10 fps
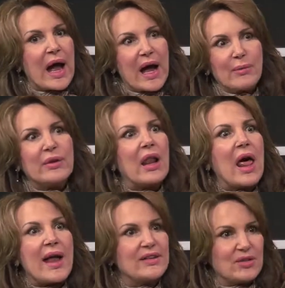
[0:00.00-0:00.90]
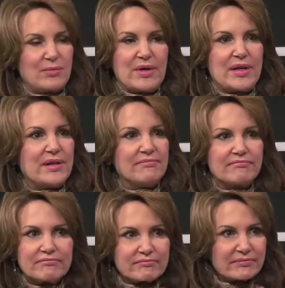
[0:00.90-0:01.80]
I would like to meet
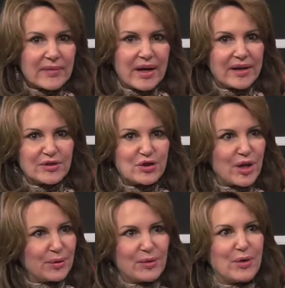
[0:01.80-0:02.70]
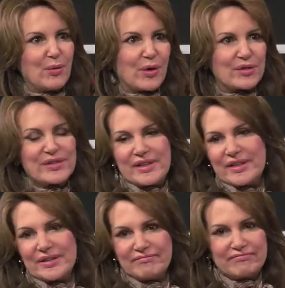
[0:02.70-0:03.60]
Joe, who works
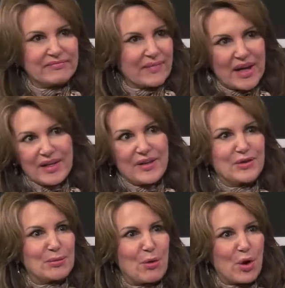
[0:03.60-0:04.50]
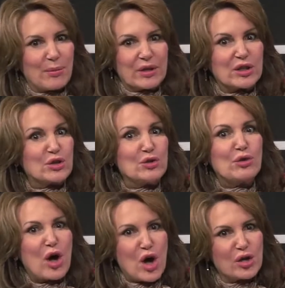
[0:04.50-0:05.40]
in another department. Could you
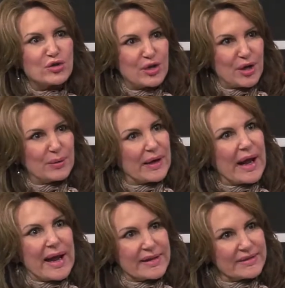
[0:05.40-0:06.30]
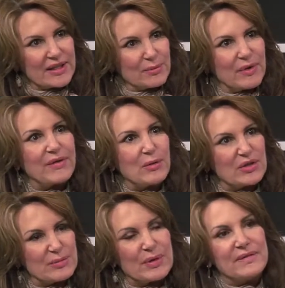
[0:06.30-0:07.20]
call Joe and ask him if he would
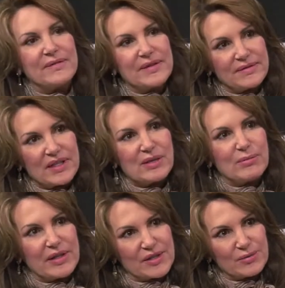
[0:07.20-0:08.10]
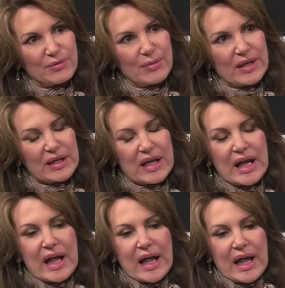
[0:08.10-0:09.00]
spend 15 minutes with me?
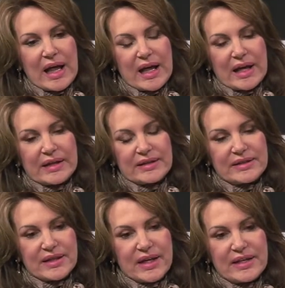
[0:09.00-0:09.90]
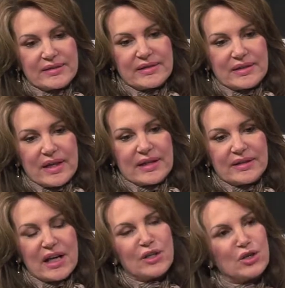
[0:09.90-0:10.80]
And
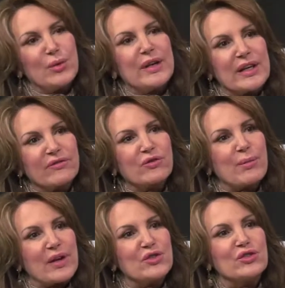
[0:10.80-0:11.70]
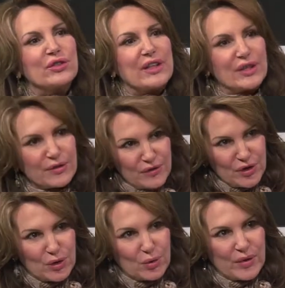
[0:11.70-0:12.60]
do an informational
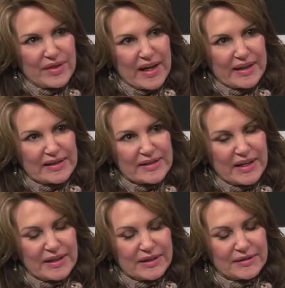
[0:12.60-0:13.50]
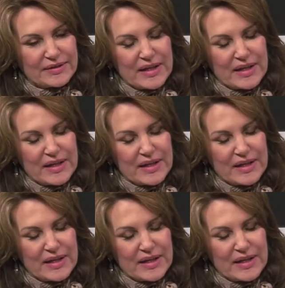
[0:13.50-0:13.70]
interview with that executive.